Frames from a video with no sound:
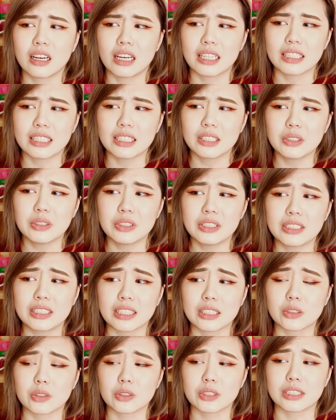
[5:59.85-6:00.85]
I think it was
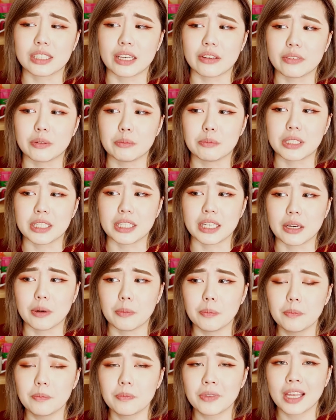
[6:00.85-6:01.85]
6 or 7
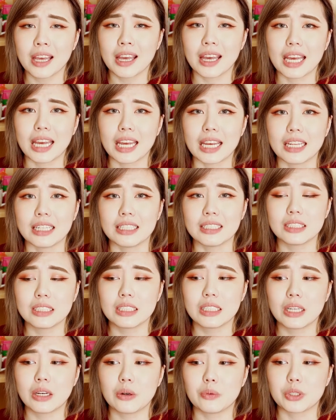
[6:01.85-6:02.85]
p.m. and
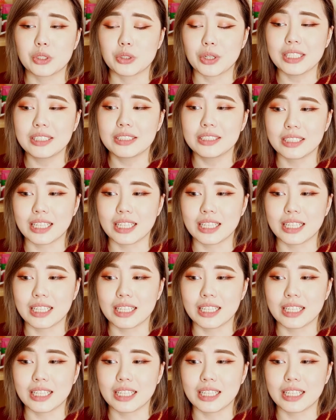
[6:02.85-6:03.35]
we tried to